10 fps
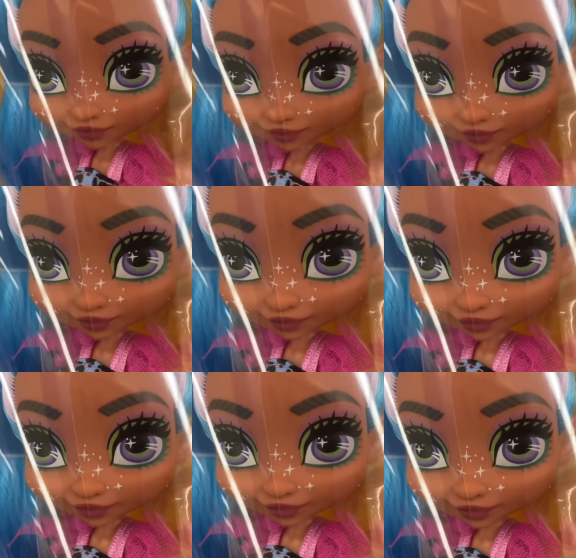
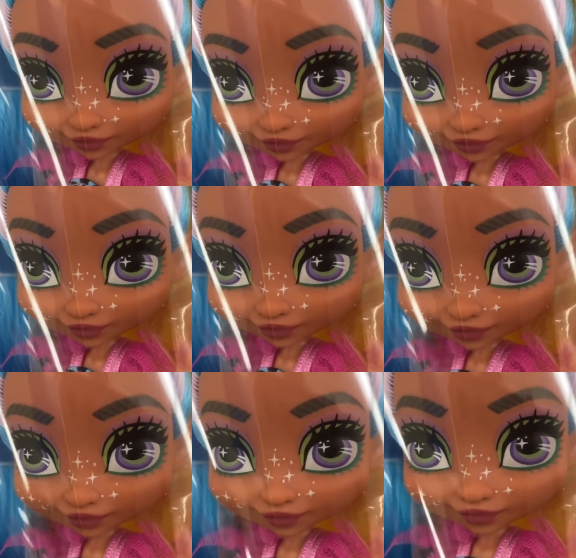
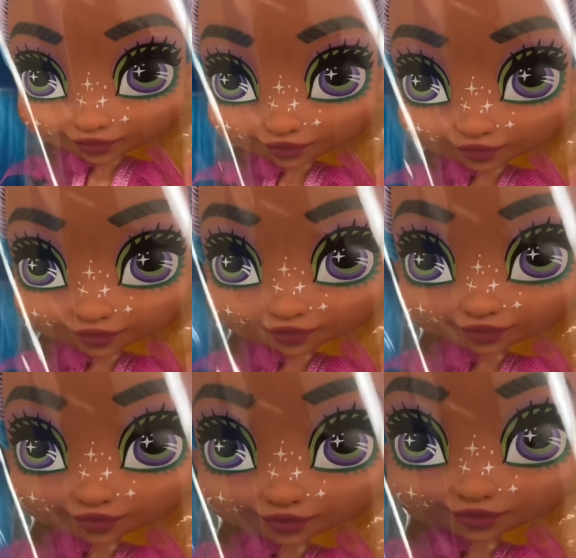
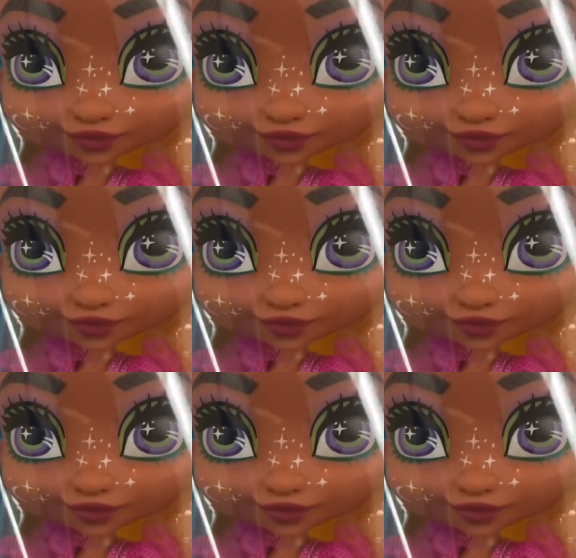No one is speaking in this clip.